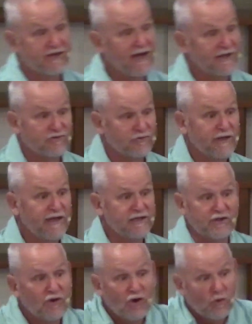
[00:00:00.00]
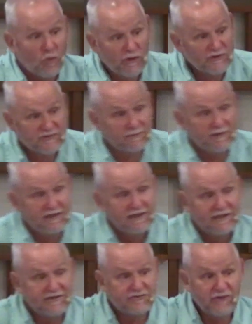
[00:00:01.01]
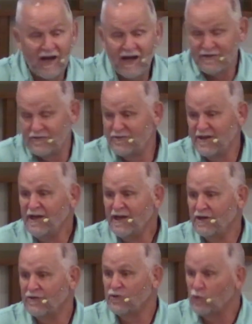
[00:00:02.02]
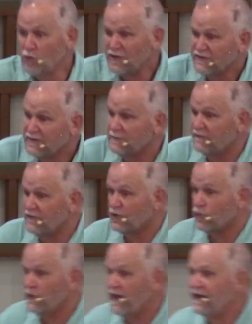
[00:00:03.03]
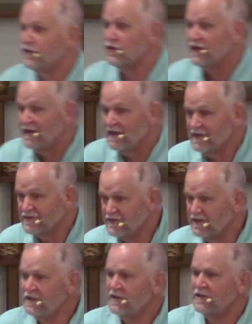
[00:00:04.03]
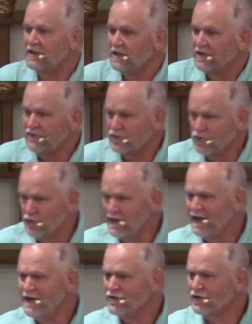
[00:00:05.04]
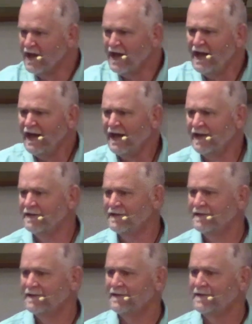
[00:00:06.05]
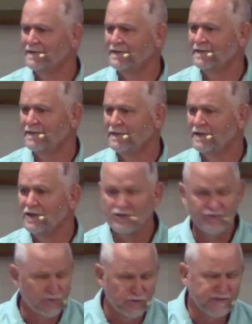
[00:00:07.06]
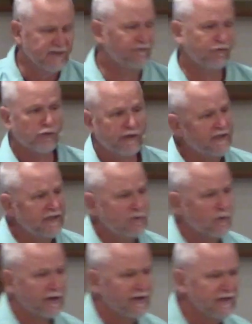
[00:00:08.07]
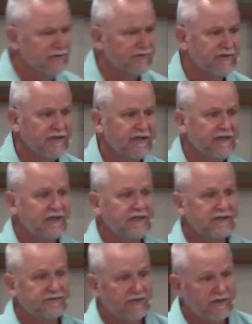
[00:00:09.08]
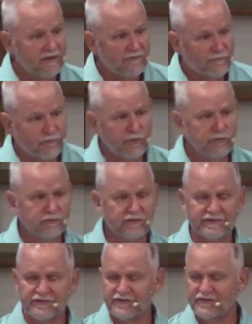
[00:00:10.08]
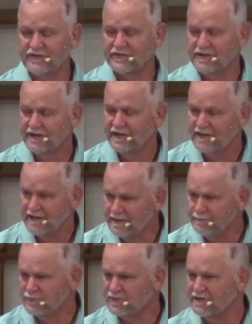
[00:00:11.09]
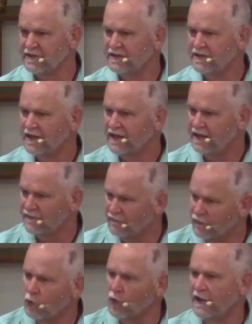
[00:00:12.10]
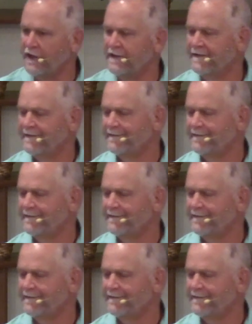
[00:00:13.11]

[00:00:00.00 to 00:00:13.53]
God created. Wisdom is not there. The wisdom of the Creator is in the Creator God. Searching for it anywhere else is fruitless, empty, and void.